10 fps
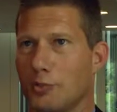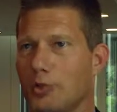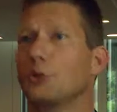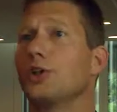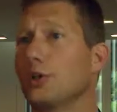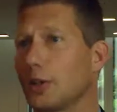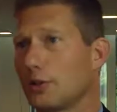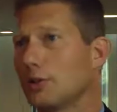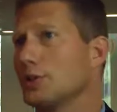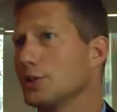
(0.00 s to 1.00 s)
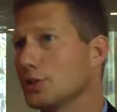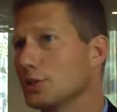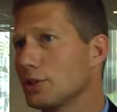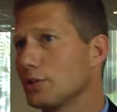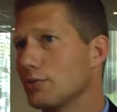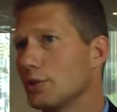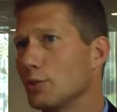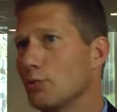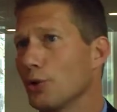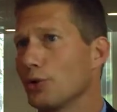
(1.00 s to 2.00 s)
Protein technology is also a
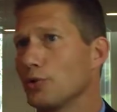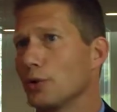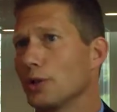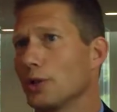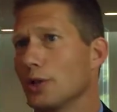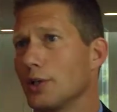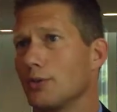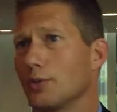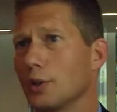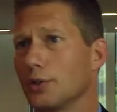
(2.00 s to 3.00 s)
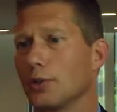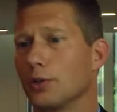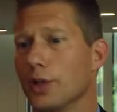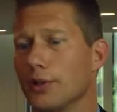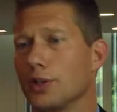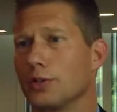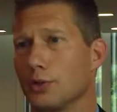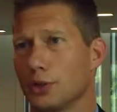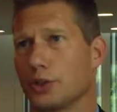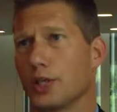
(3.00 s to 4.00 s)
very important one if you want to look at these
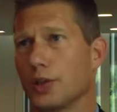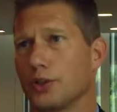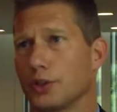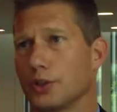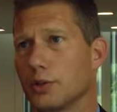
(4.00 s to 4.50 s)
functionalities.